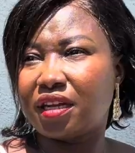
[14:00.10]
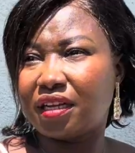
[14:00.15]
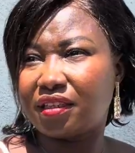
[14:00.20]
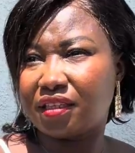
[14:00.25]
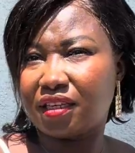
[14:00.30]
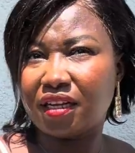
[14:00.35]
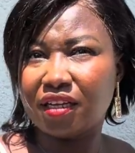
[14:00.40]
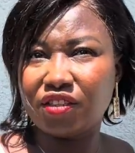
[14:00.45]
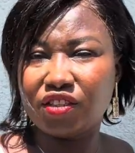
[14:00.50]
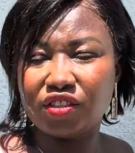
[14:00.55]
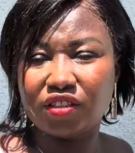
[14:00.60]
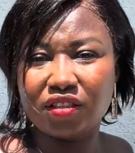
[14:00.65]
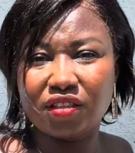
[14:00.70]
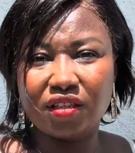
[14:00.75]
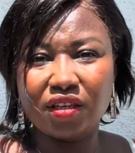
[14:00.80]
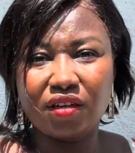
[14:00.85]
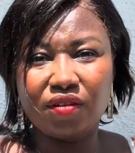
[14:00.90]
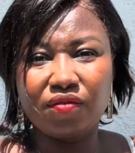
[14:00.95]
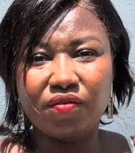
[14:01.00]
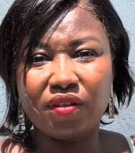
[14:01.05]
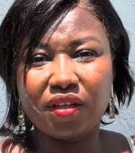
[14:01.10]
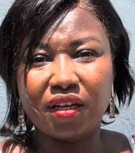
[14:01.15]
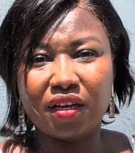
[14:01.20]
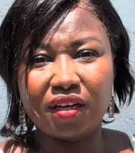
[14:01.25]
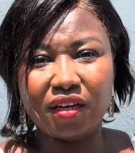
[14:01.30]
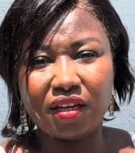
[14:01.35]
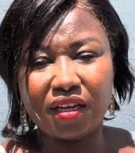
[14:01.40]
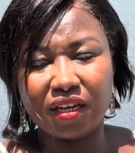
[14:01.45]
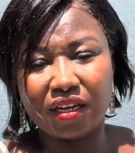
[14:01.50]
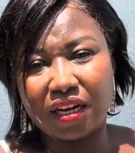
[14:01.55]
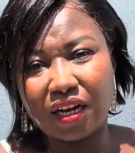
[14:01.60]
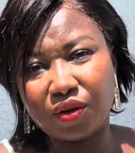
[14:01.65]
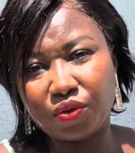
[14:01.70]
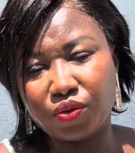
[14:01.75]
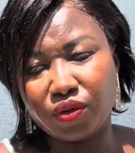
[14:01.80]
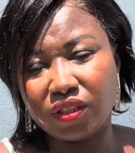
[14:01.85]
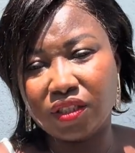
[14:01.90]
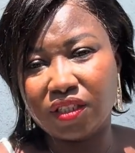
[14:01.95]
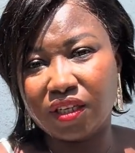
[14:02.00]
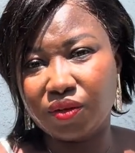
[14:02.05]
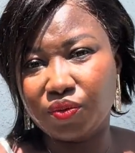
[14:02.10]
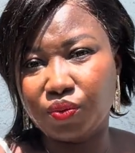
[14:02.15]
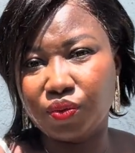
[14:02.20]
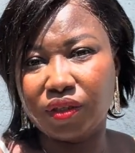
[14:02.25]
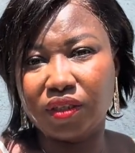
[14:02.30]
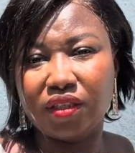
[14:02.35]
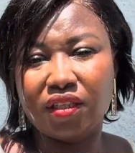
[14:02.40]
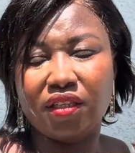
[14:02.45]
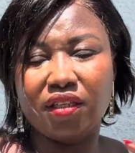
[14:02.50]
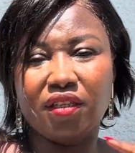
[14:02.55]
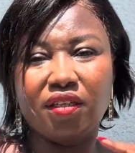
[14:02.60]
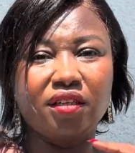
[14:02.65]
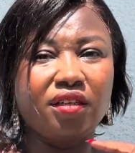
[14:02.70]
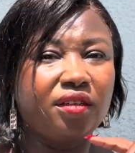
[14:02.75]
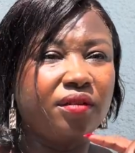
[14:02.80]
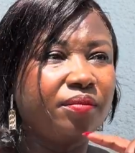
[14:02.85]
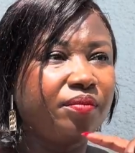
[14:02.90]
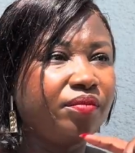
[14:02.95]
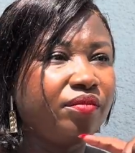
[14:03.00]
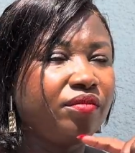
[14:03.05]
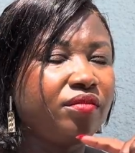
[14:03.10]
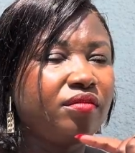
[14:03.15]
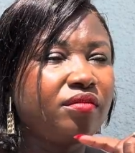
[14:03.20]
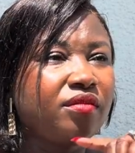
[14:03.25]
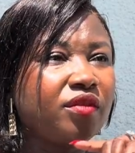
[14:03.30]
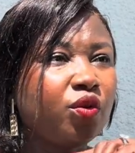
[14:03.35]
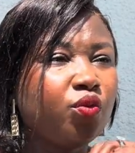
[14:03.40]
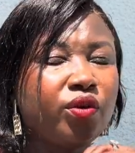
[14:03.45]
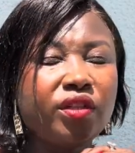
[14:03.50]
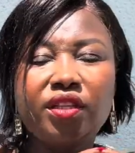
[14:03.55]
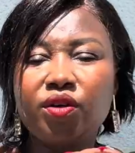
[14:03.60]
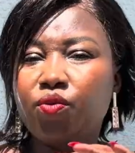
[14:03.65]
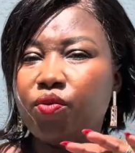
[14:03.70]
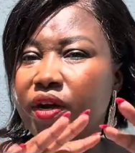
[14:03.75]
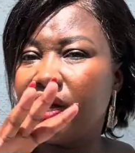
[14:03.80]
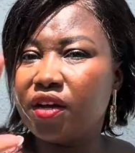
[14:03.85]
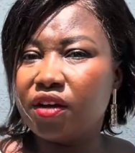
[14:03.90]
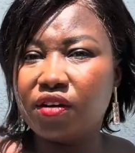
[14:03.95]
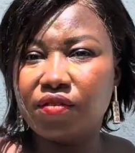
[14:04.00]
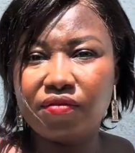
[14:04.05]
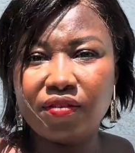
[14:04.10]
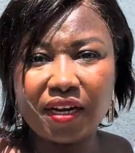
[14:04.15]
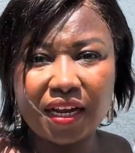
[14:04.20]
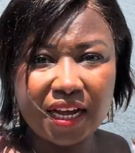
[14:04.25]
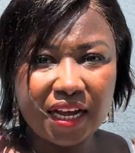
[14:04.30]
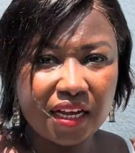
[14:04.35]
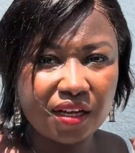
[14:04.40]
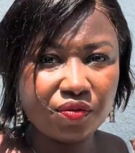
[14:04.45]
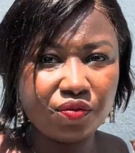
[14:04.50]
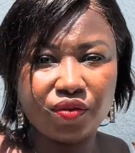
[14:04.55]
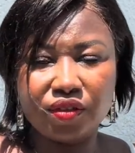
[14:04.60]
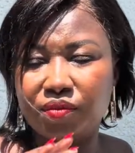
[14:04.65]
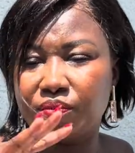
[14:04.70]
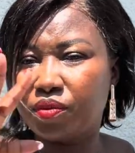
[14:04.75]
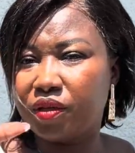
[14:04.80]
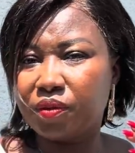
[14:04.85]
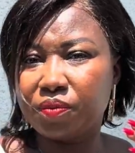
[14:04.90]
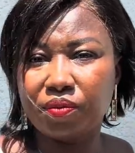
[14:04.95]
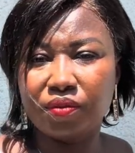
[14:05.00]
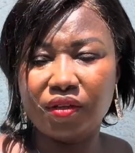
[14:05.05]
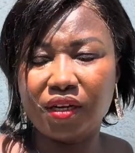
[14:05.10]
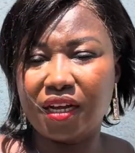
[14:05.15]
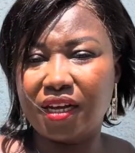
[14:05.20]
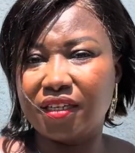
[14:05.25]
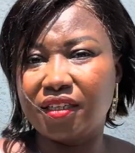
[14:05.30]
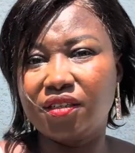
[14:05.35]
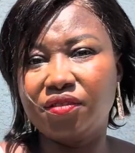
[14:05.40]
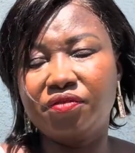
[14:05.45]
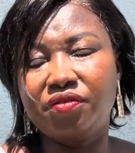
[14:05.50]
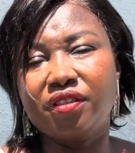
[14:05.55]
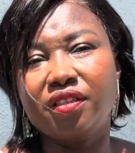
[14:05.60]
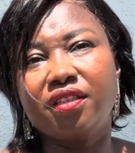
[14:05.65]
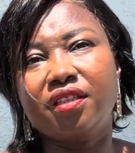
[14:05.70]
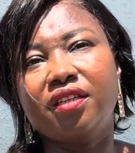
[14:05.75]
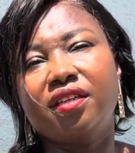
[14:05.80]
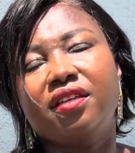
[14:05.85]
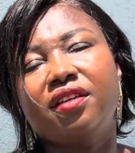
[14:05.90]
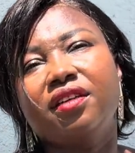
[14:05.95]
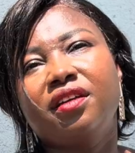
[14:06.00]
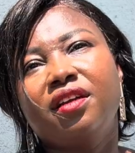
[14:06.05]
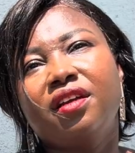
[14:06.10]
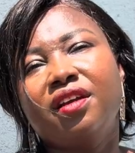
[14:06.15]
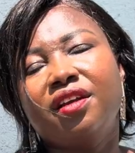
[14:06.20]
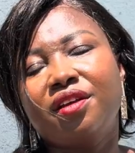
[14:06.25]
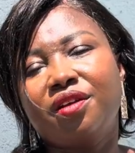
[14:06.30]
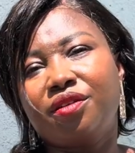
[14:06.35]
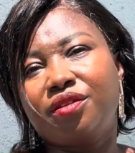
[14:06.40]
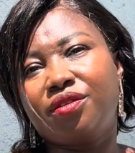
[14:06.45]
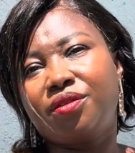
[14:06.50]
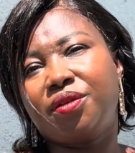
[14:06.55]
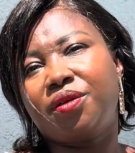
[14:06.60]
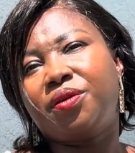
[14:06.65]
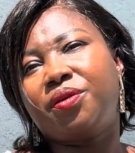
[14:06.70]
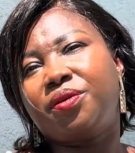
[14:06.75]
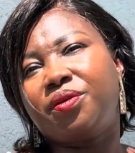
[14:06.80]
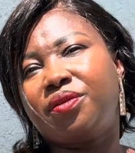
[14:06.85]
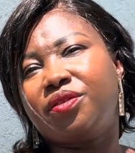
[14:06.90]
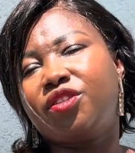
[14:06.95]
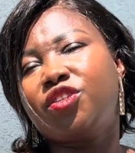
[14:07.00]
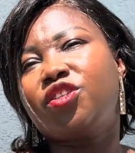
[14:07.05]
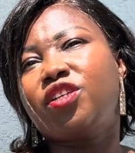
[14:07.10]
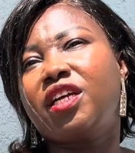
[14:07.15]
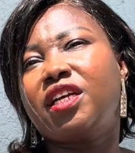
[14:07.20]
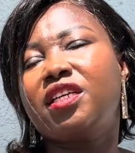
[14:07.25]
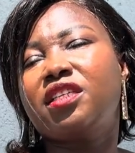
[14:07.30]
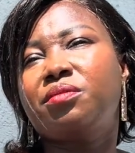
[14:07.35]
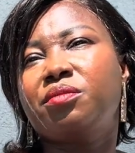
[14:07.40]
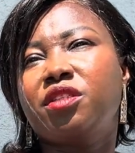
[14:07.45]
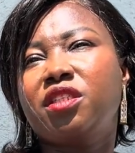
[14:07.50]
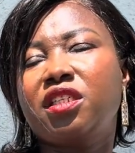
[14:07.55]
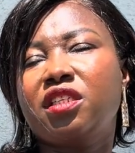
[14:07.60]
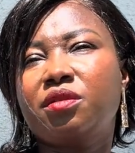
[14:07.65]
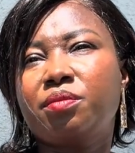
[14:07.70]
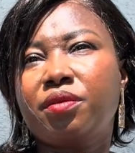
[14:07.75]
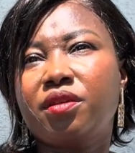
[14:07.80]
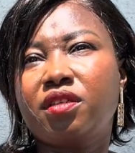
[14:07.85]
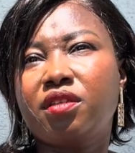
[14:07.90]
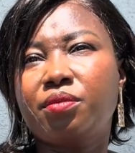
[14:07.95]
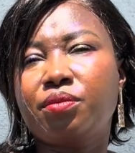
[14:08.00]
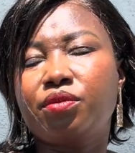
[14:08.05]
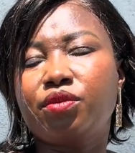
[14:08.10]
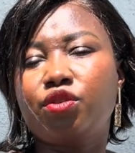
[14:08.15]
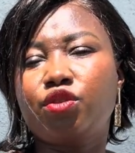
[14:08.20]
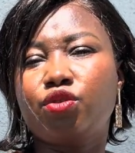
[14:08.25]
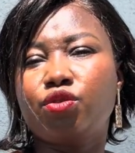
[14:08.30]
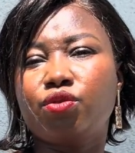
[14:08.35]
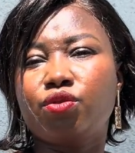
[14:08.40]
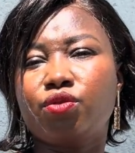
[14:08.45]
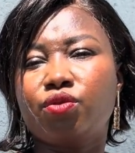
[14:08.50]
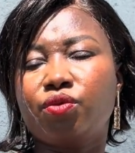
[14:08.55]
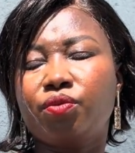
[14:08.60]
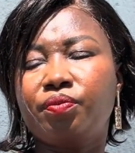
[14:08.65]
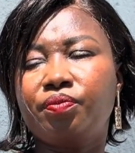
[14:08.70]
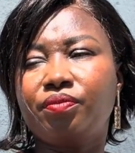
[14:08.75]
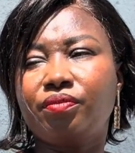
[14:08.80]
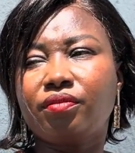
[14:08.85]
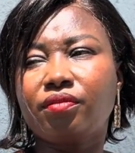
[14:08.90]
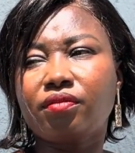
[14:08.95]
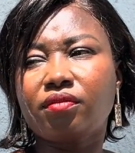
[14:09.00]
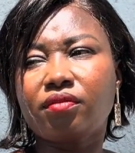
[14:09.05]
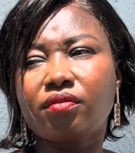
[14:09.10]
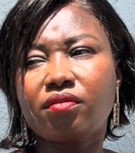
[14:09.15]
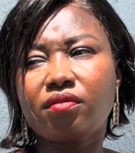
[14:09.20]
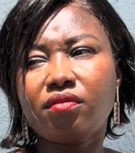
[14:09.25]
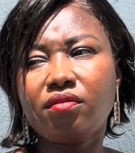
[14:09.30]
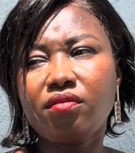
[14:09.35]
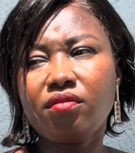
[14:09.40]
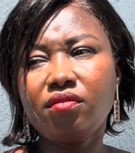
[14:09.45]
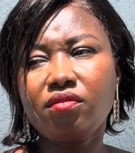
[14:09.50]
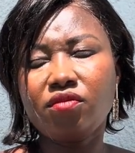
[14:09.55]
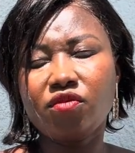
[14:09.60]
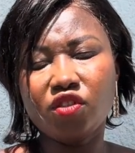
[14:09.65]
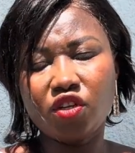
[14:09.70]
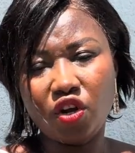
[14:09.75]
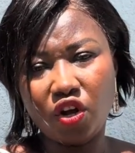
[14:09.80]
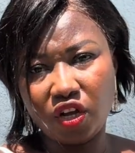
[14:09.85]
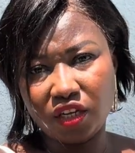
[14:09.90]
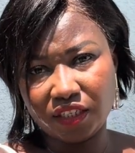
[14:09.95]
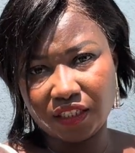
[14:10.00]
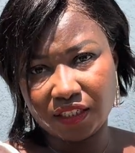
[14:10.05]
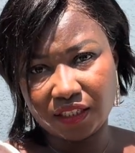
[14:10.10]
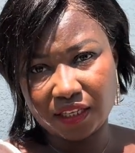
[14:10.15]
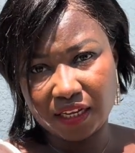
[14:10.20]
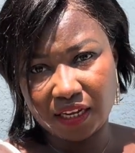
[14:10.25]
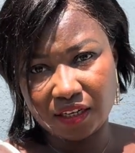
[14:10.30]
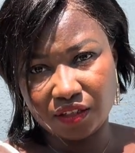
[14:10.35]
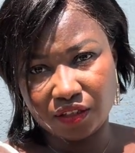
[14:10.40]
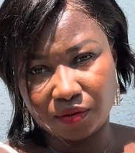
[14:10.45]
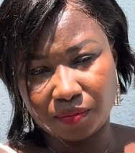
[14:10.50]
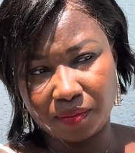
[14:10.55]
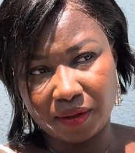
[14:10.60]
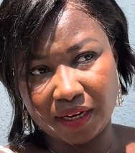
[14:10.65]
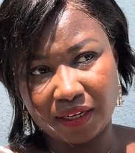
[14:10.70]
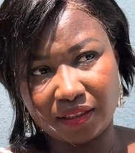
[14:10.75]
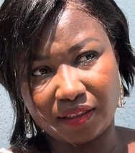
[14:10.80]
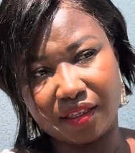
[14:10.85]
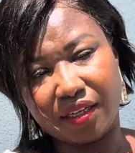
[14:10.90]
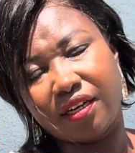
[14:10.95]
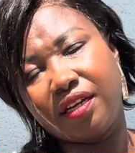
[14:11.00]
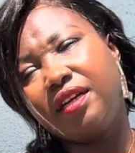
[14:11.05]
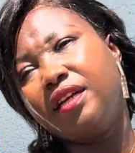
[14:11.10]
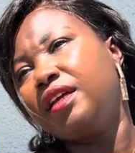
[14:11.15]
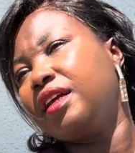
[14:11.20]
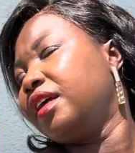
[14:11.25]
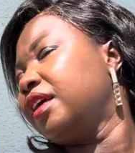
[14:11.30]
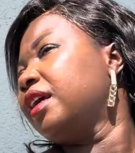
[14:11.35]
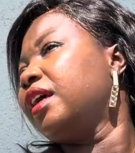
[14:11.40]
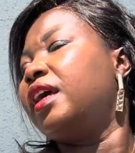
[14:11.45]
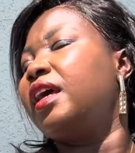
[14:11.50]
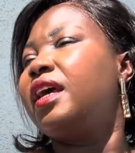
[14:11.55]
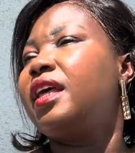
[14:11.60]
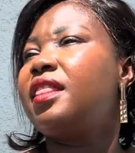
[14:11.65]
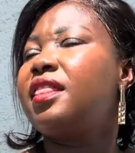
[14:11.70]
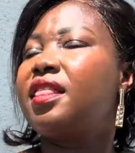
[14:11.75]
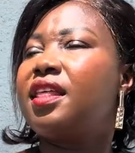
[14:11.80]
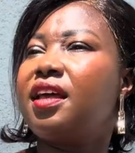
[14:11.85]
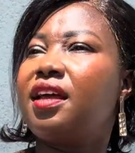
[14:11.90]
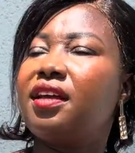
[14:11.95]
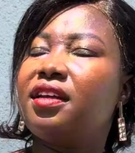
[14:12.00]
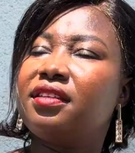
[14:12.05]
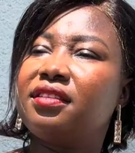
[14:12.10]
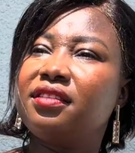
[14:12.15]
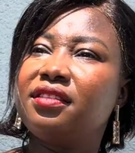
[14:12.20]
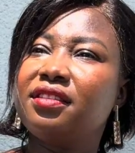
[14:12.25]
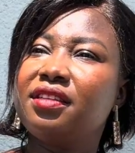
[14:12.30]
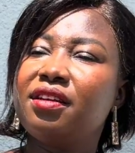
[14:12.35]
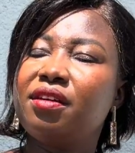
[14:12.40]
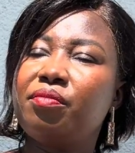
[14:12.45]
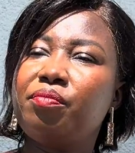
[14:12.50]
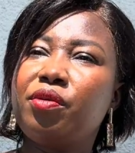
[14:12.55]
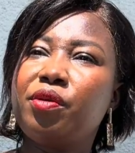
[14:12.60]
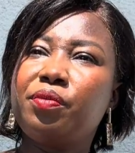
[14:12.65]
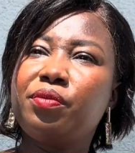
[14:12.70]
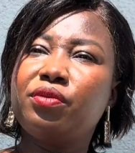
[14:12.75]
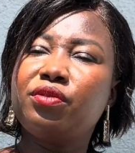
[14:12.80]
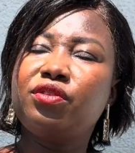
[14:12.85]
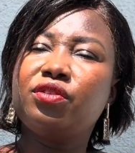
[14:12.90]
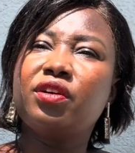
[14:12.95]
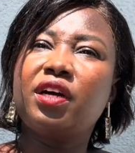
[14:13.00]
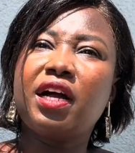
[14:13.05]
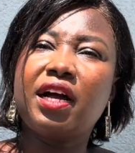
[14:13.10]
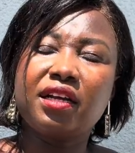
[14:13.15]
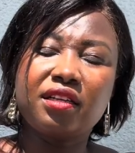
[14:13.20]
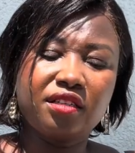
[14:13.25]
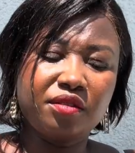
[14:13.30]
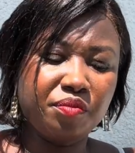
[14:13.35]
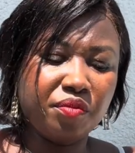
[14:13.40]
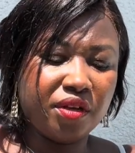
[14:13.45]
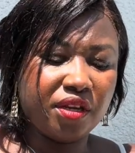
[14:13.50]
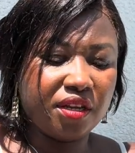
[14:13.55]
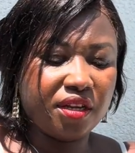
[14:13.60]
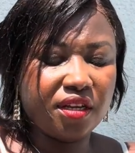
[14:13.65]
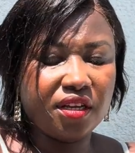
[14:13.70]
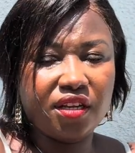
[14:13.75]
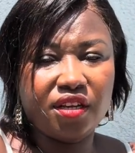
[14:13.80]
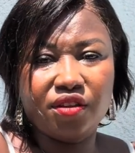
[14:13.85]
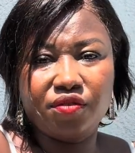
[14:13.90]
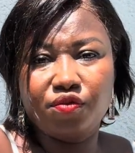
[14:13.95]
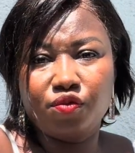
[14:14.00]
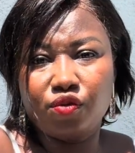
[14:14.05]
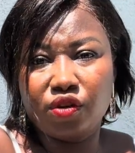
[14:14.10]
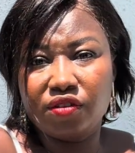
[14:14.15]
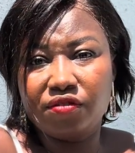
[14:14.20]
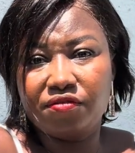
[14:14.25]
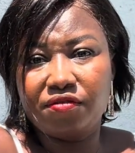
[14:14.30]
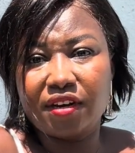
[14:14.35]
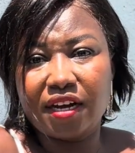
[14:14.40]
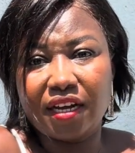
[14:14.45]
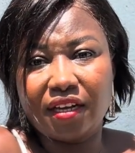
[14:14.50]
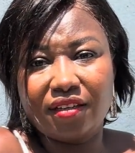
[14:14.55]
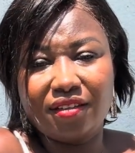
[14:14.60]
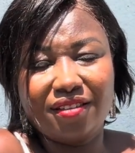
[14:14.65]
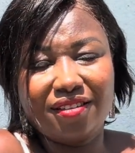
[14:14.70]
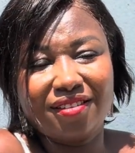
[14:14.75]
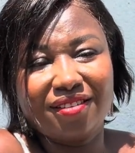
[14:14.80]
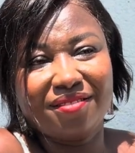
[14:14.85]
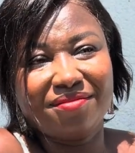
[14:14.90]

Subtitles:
attach yourself there, get acquainted with the way of life, with people and everything. So try as much as possible to understand your partner. And then people do ask me if we fight.